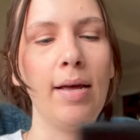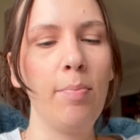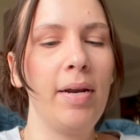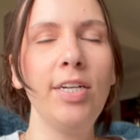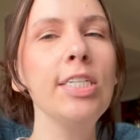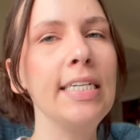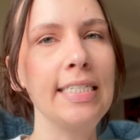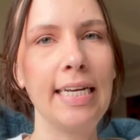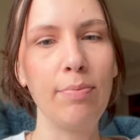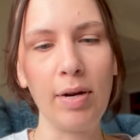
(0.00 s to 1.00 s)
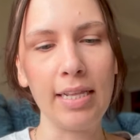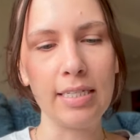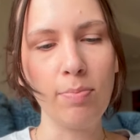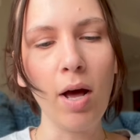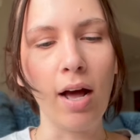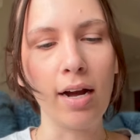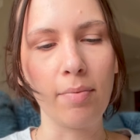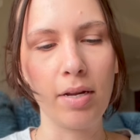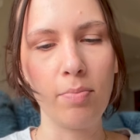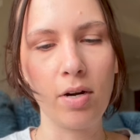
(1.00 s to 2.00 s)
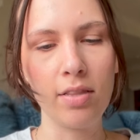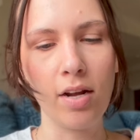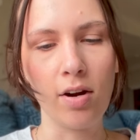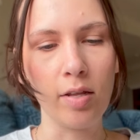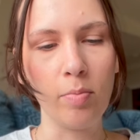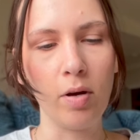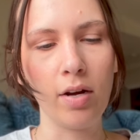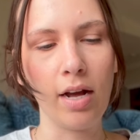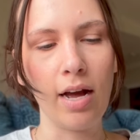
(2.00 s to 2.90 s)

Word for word: But I just need to keep reading this book. I'm gonna put on the audiobook.